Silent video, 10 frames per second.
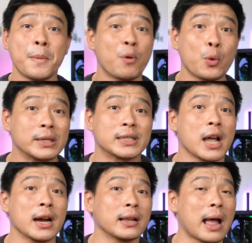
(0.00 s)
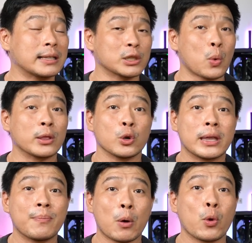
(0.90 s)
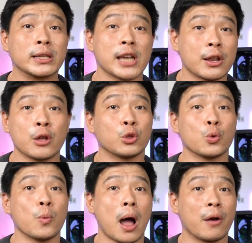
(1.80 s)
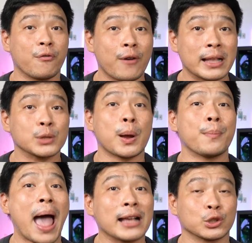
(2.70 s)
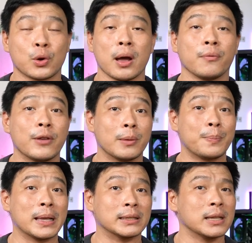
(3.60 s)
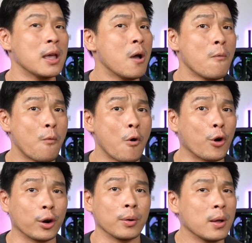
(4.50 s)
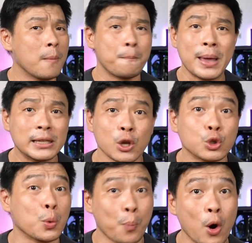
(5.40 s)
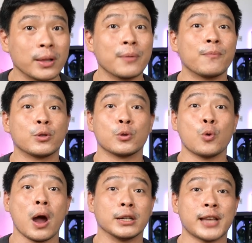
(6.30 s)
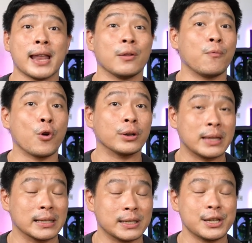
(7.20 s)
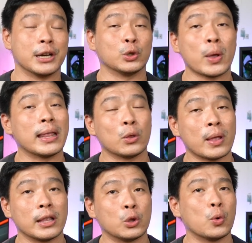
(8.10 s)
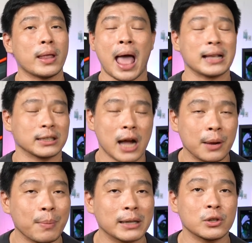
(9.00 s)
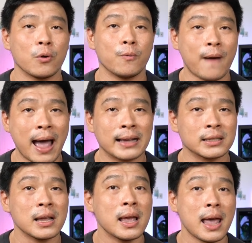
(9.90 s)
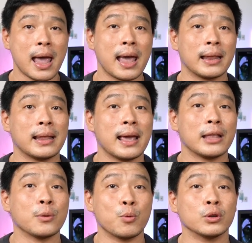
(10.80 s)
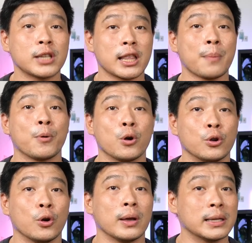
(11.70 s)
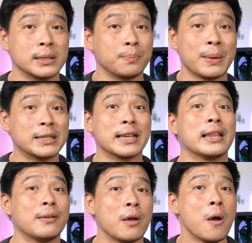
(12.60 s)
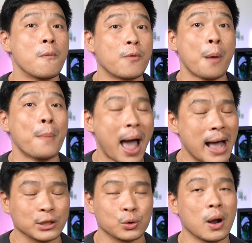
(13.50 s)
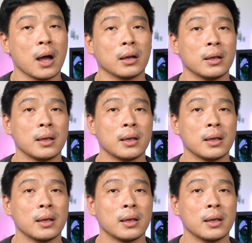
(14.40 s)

Before we start, I just want to give a quick shout out to our friends from ASRock Philippines for being so supportive to our channel for this year, 2022. It has gone by so fast. And itong buong setup ko, no, is basically from ASRock.